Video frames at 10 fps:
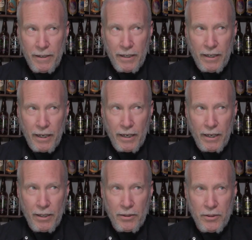
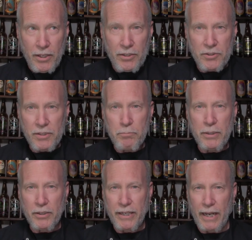this
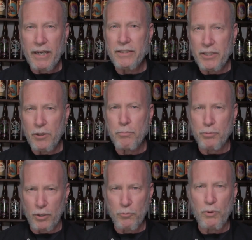beer can't continue
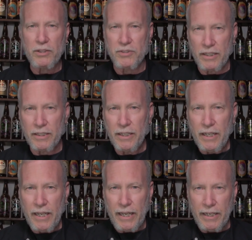progressing
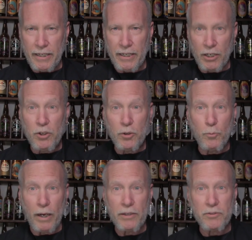in a good
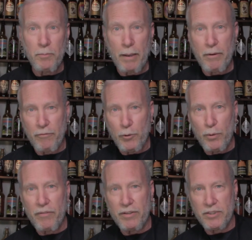way. So maybe if you
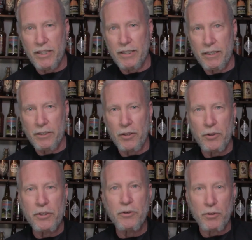revisit it in another
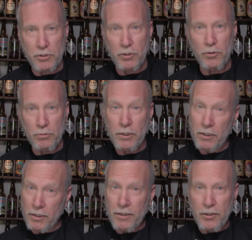year or two,
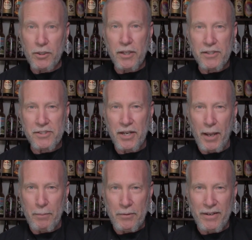good things can
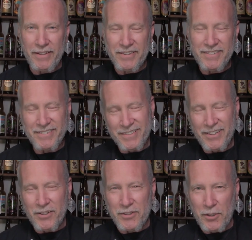happen, right?
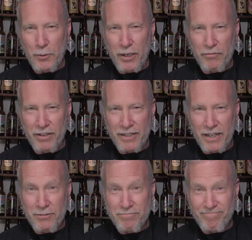The only way to find
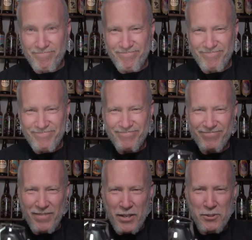out
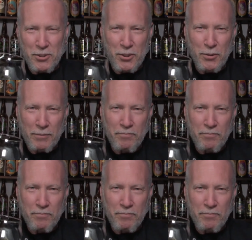is to do it.